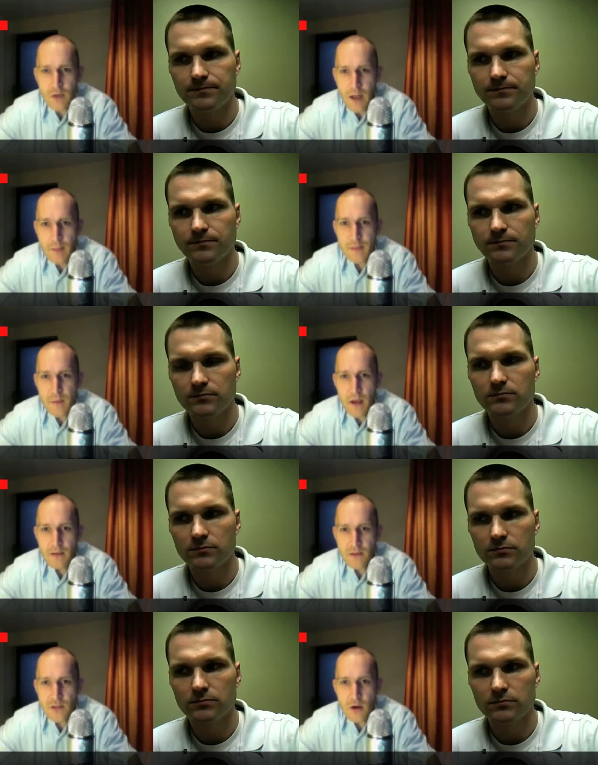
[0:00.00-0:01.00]
Speaker 1: to HubSpot
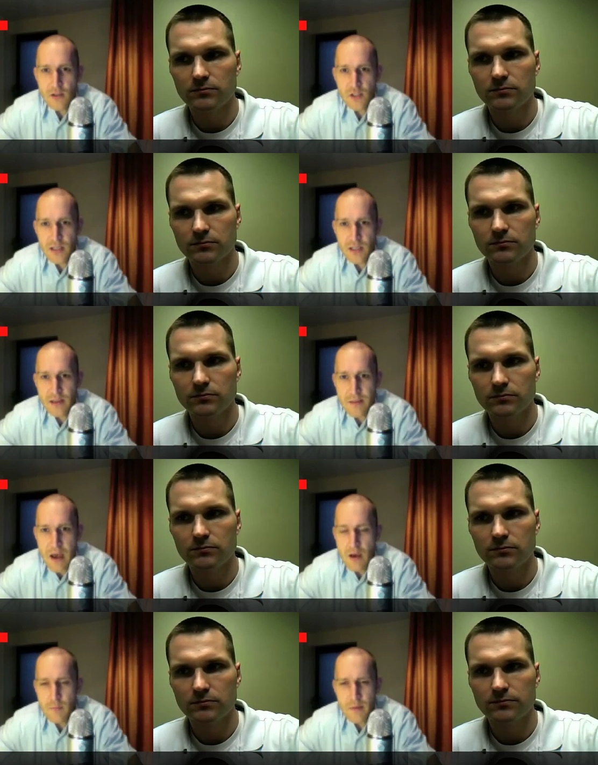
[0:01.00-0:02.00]
and you started checking them
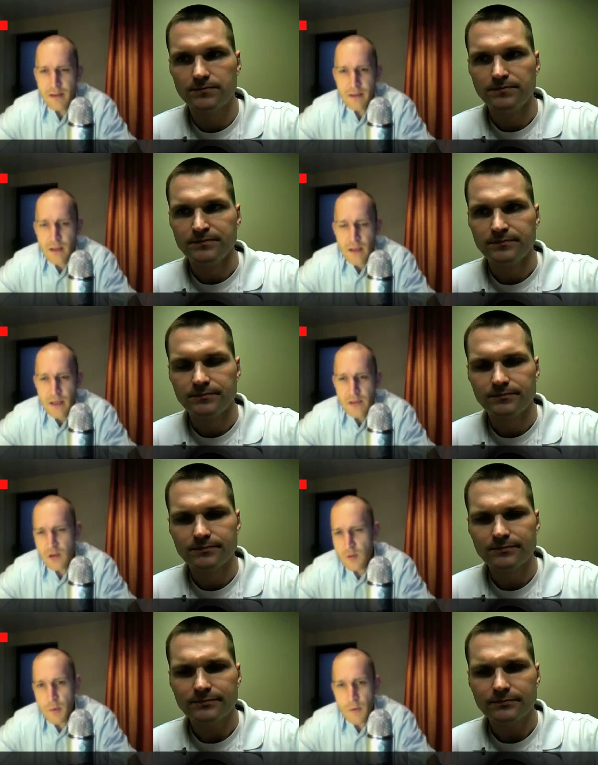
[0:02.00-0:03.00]
out, but is there
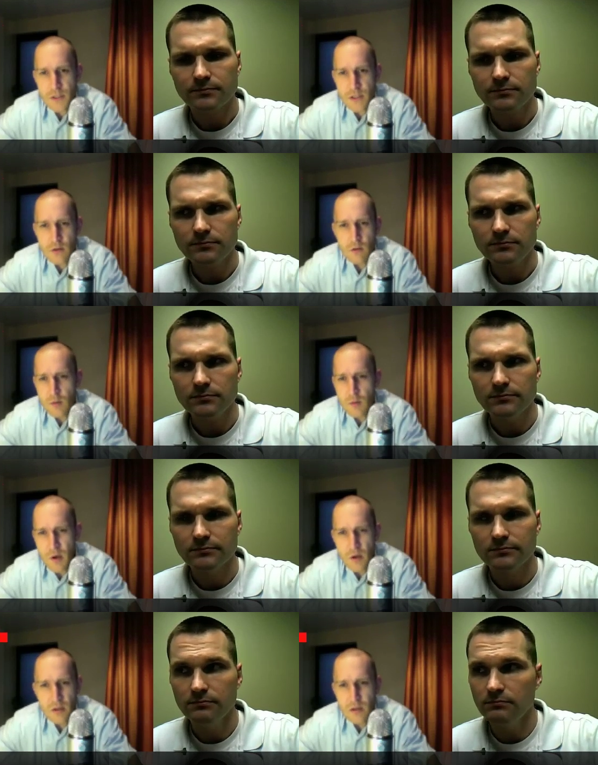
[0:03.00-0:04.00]
a person or a
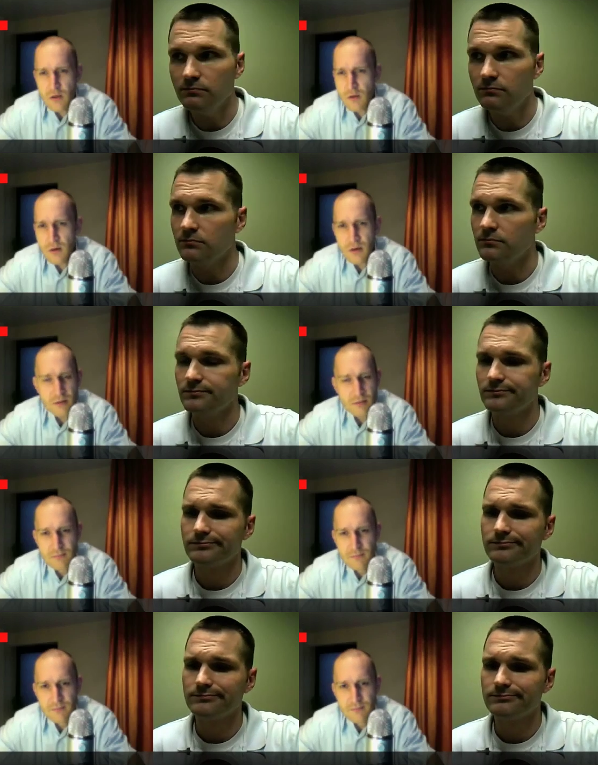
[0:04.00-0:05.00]
book or?
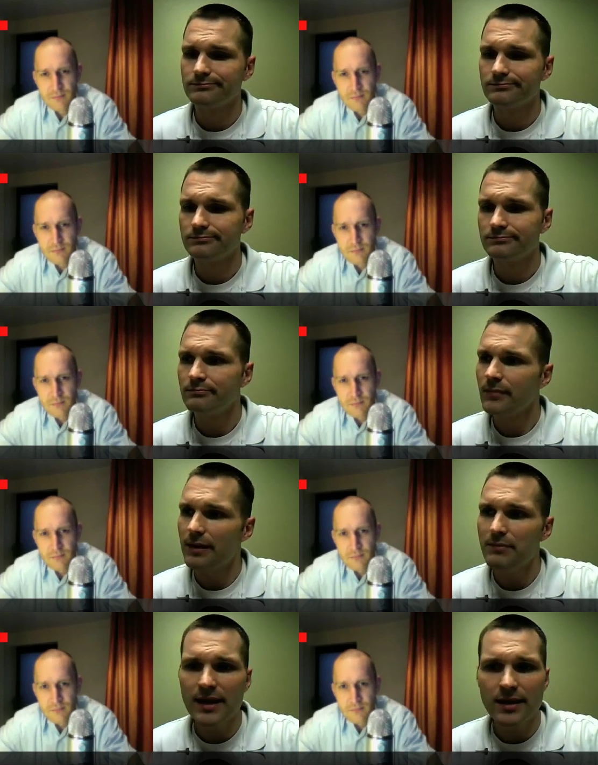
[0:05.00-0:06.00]

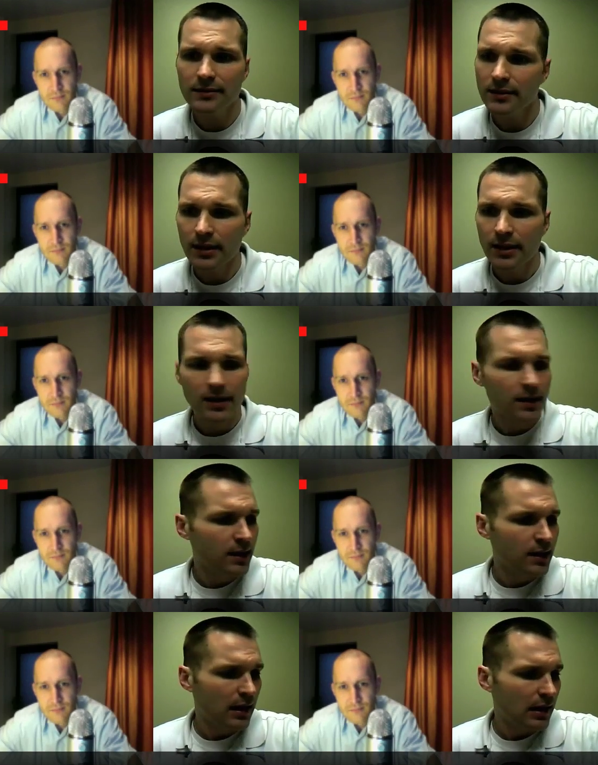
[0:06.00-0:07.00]
Speaker 2: Man,
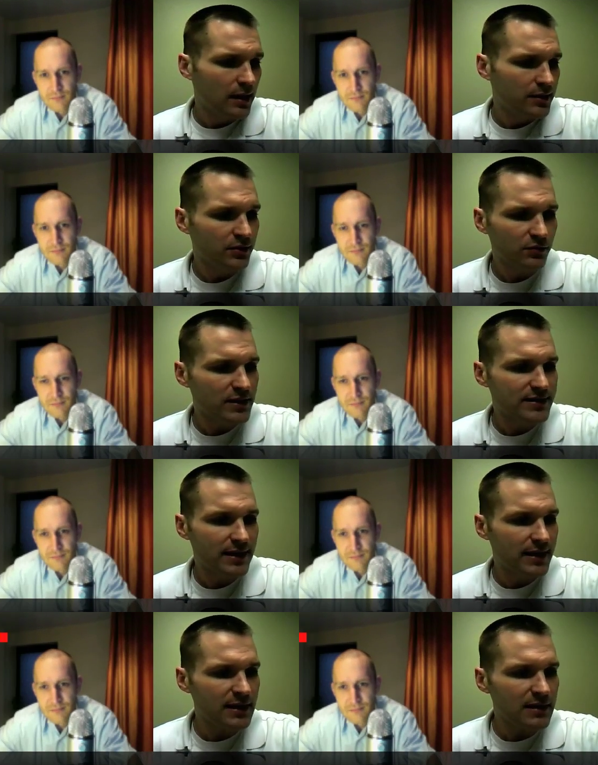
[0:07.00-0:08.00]
there
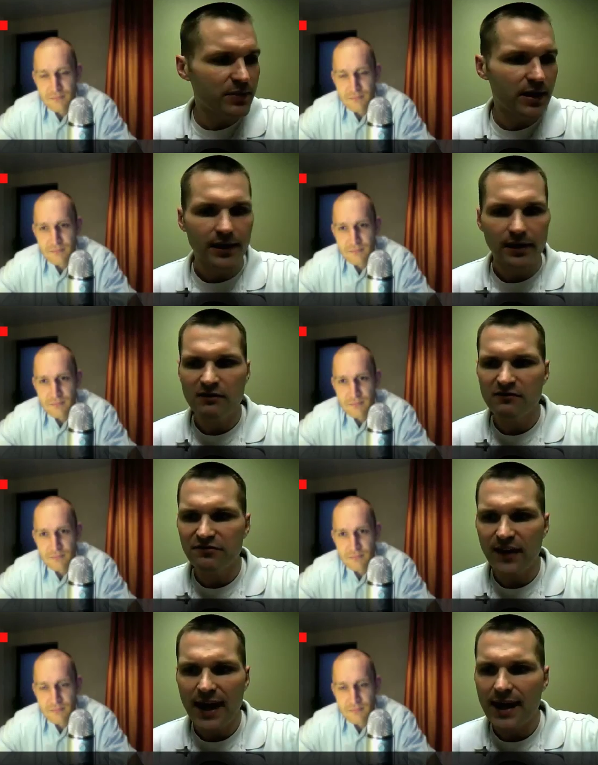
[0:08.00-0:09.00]
wasn't anybody.
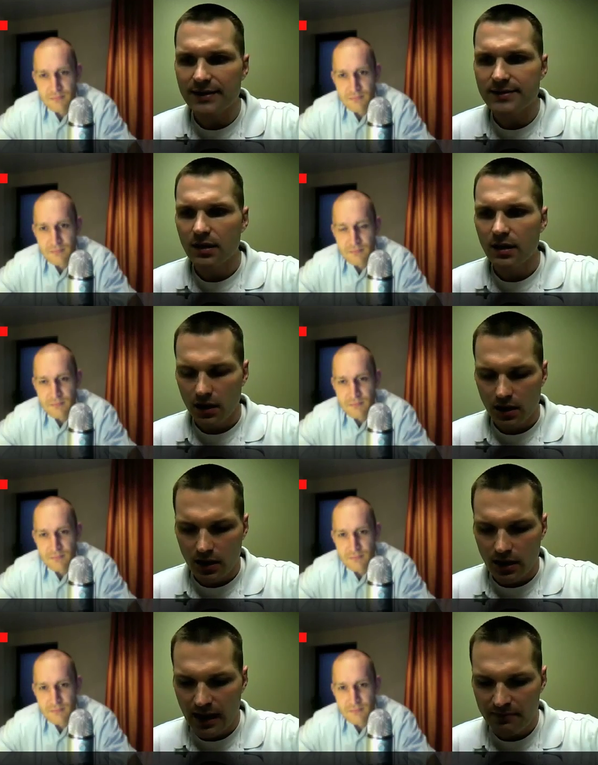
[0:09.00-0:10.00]
In fact,
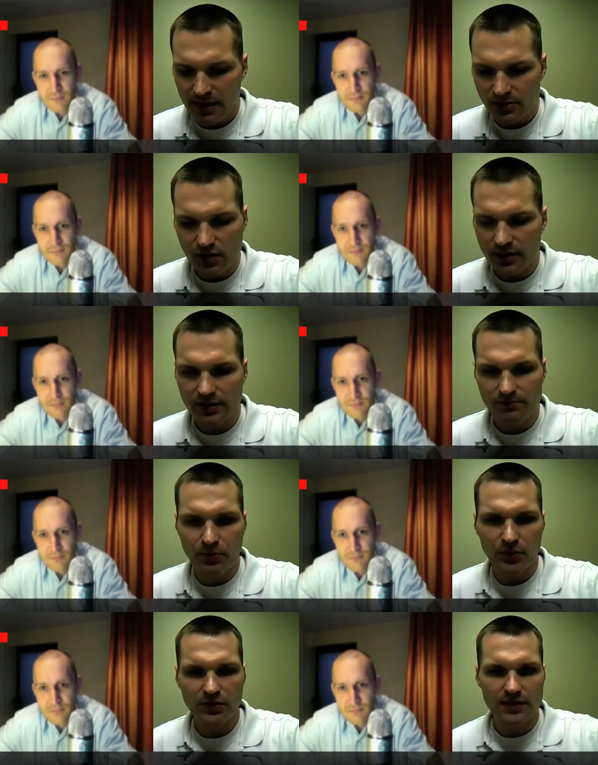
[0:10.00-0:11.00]
I'm not trying
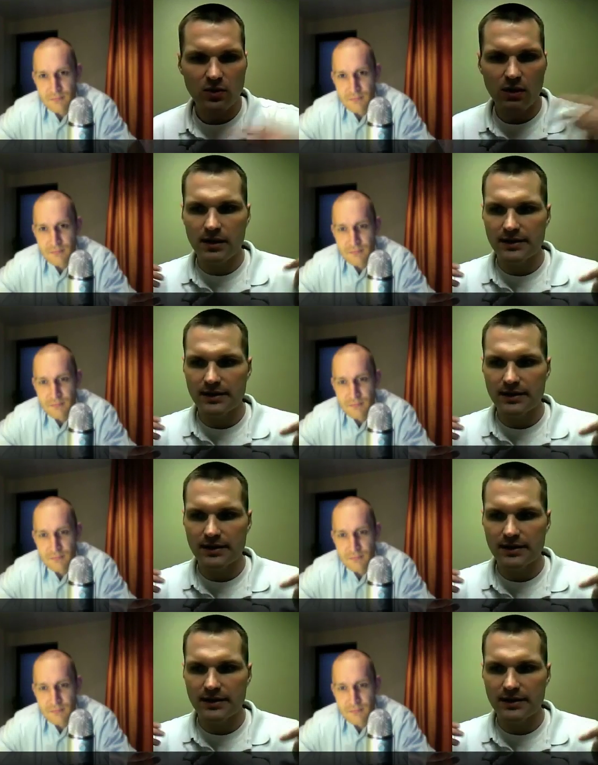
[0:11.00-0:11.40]
to put this on